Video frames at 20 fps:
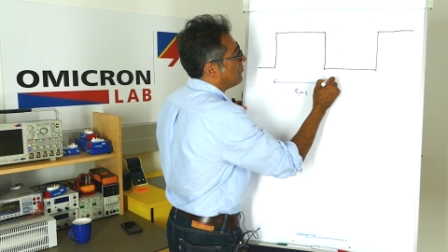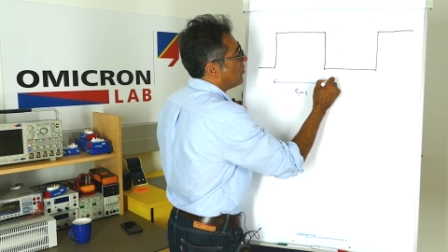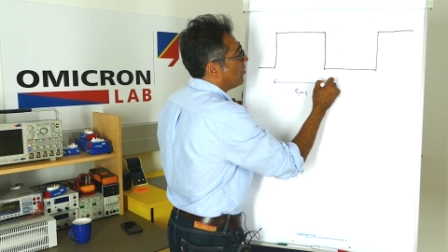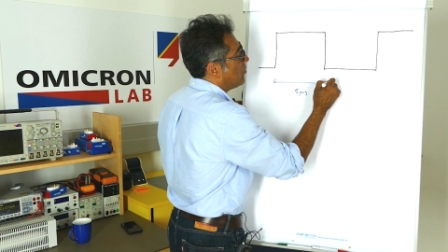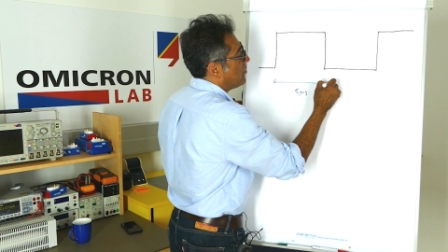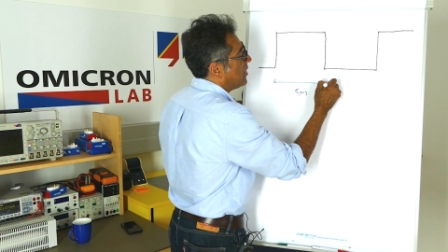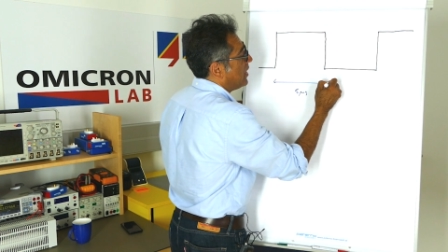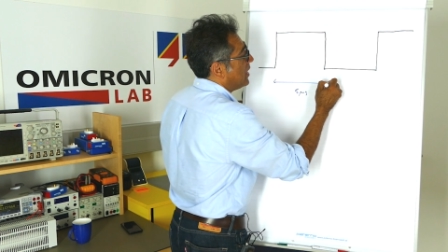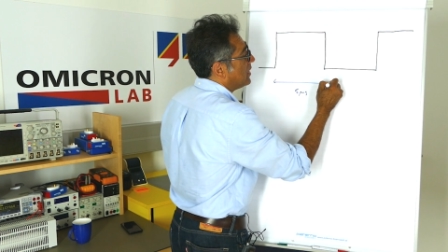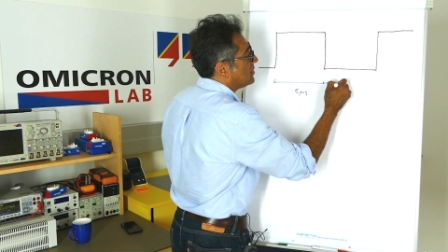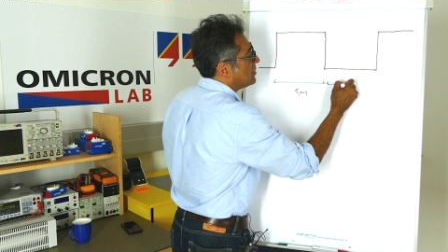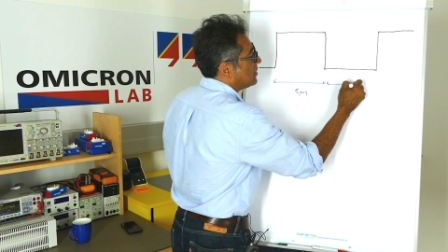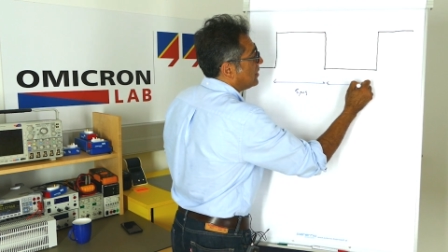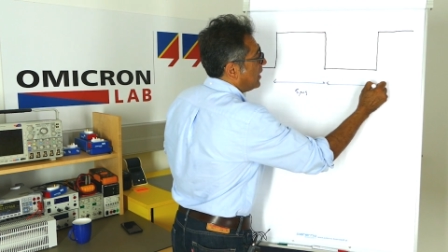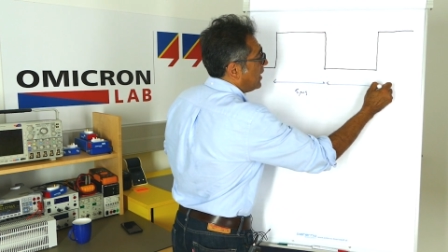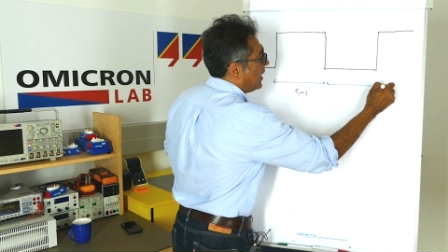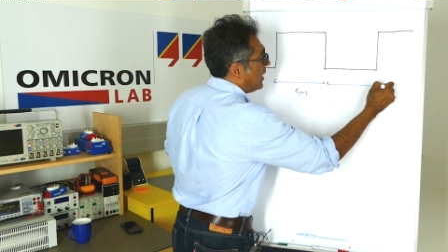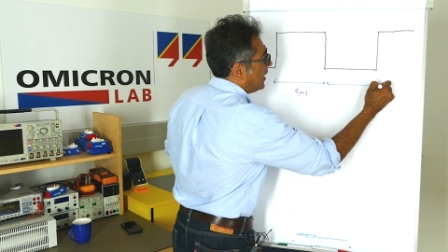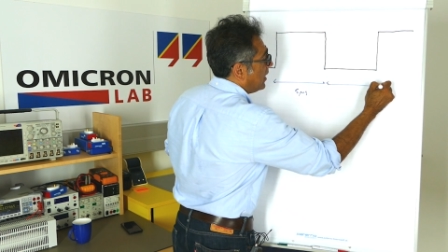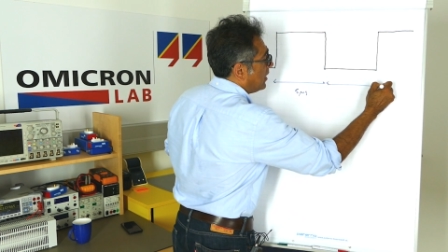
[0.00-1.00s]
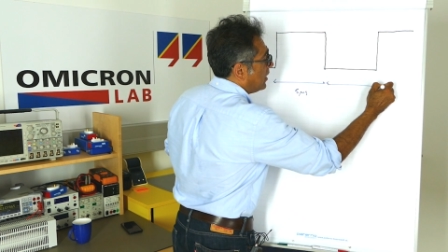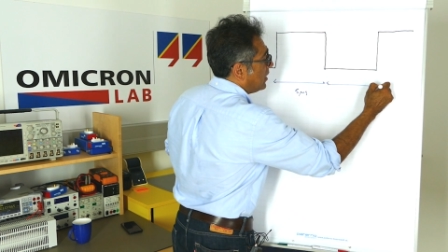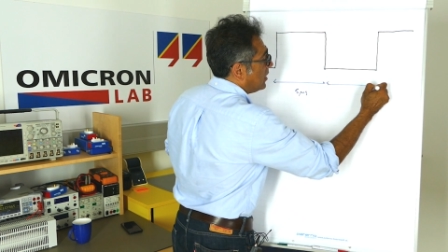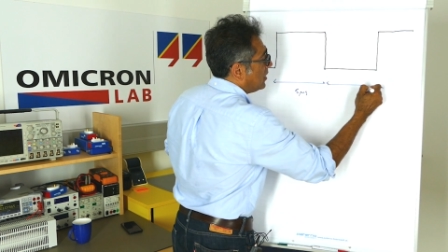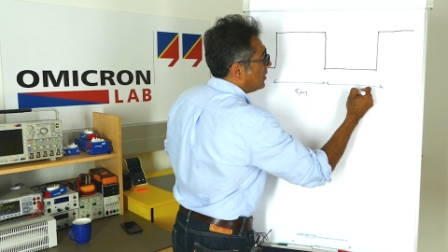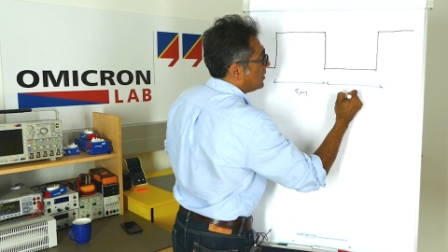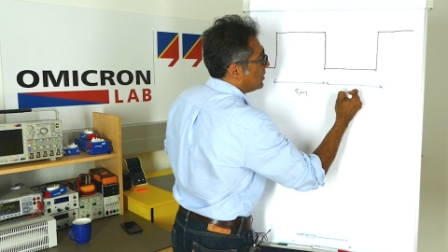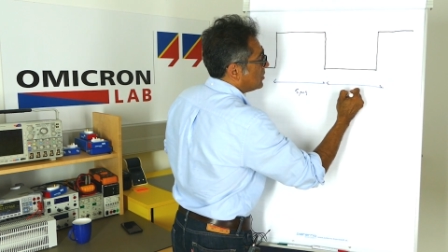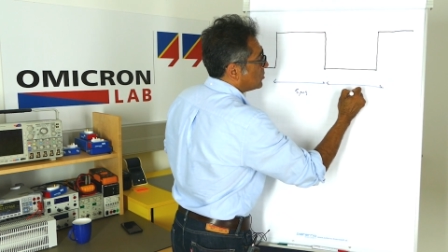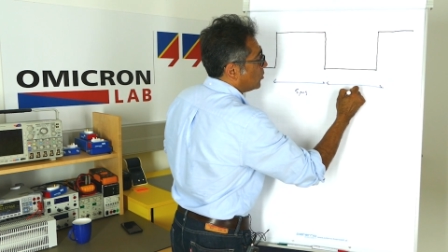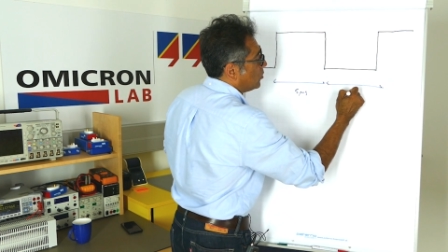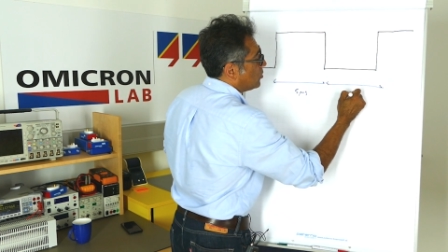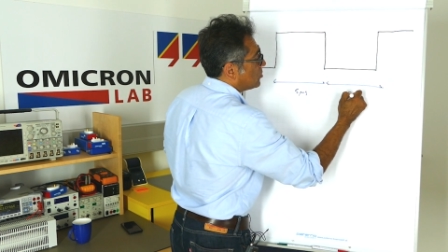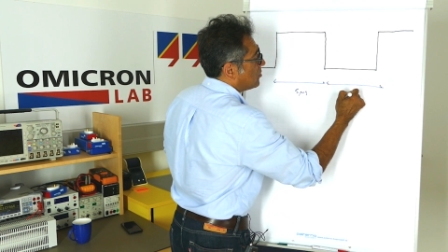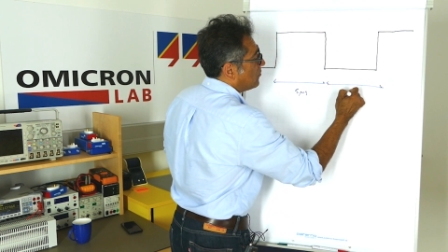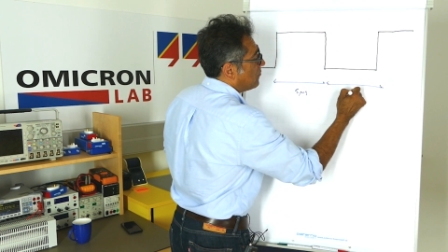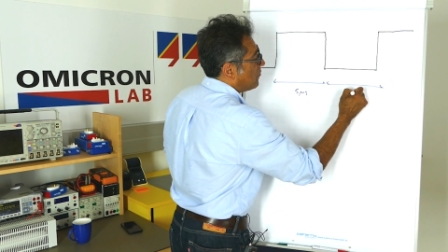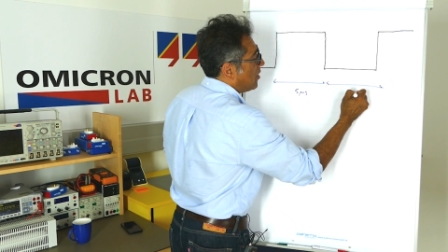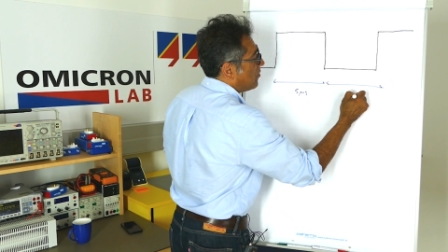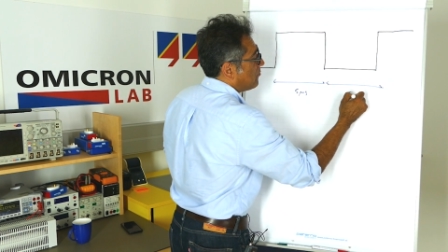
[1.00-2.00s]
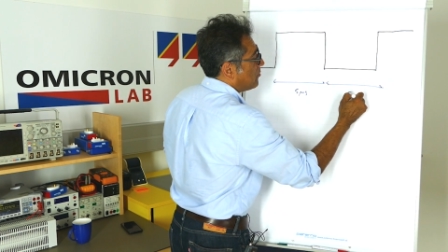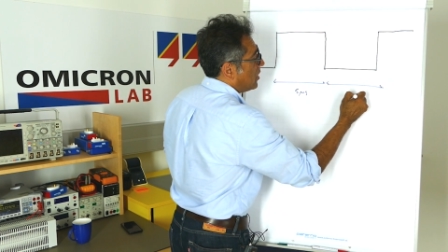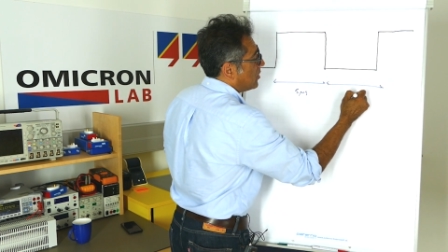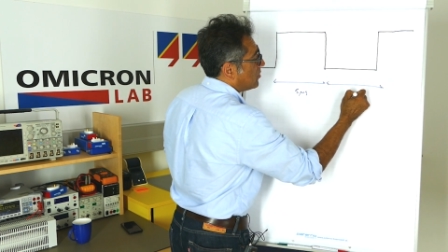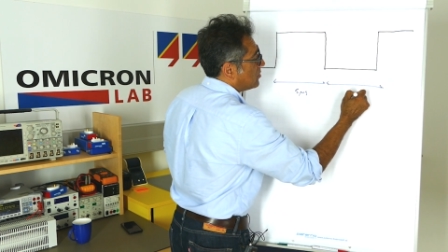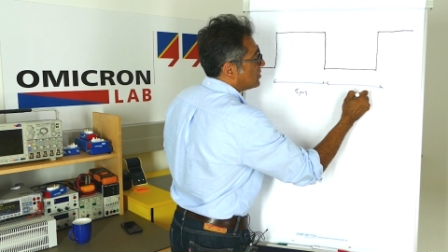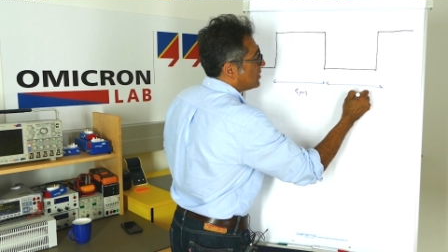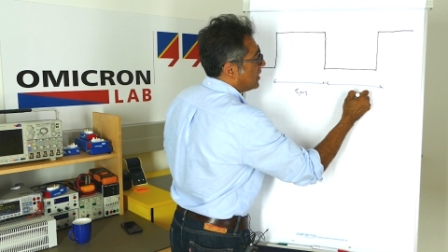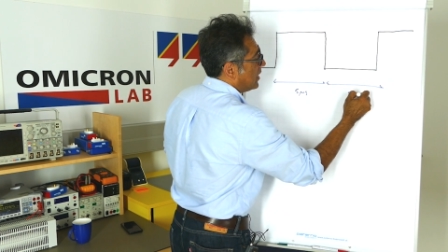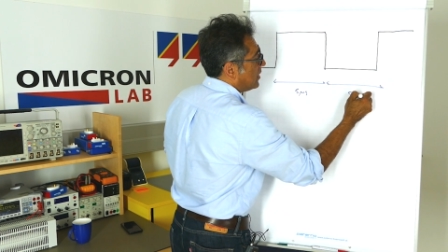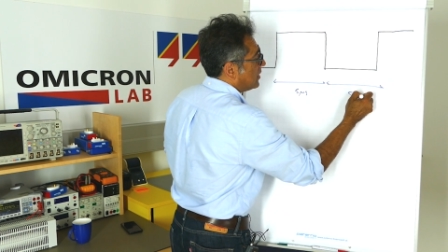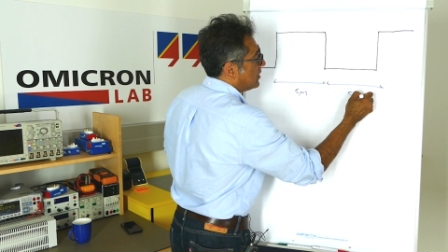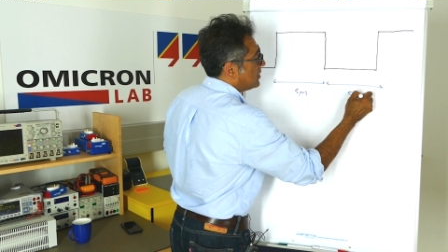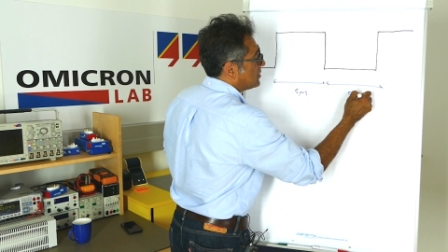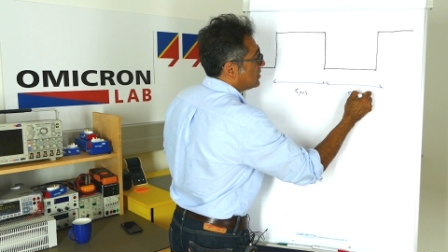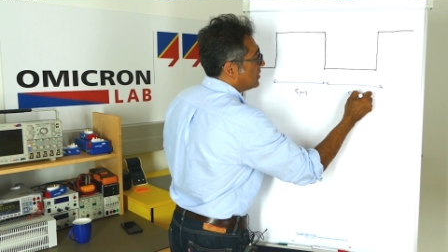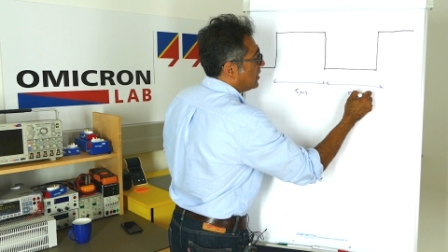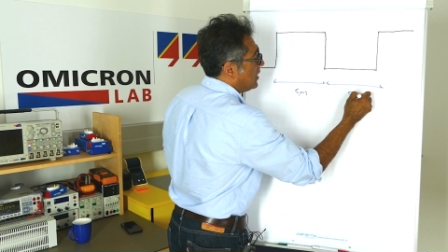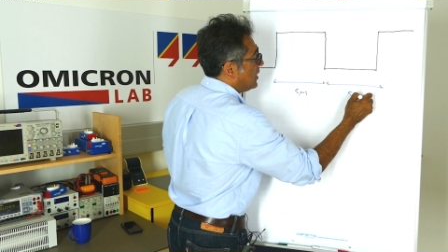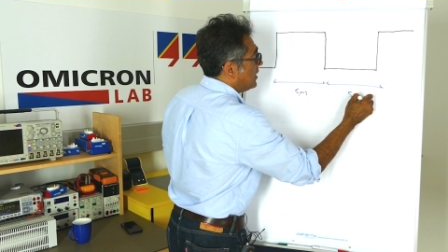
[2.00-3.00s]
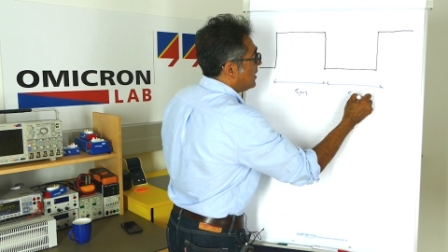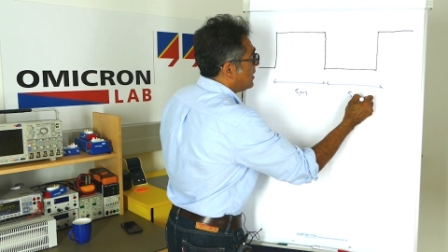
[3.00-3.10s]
from there to there is also 5 microseconds.